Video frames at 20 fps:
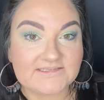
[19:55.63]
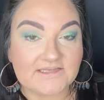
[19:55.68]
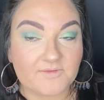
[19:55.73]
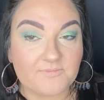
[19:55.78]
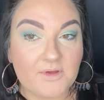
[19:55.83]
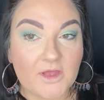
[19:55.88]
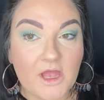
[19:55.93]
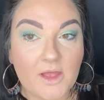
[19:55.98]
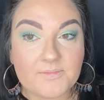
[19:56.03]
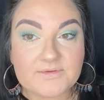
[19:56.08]
I
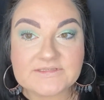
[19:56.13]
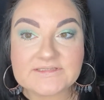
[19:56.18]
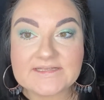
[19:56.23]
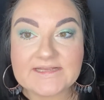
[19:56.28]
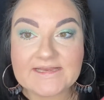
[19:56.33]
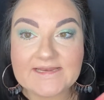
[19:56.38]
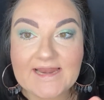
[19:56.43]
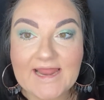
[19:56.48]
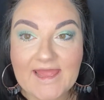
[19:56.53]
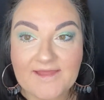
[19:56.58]

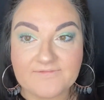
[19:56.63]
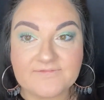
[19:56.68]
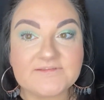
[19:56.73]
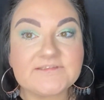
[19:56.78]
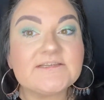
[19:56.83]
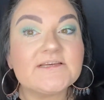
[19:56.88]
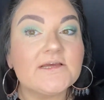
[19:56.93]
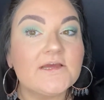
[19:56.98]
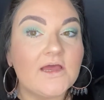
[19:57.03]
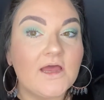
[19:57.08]
purposely
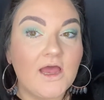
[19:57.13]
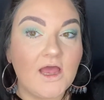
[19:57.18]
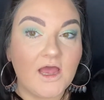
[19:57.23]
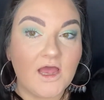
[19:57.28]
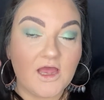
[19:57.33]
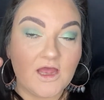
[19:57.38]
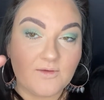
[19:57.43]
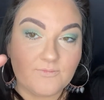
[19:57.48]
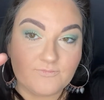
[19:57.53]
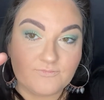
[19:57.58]
left
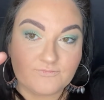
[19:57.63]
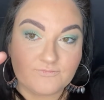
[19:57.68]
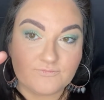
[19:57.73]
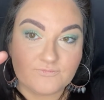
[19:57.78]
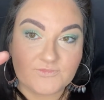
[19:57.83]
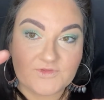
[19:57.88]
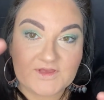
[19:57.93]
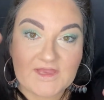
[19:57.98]
the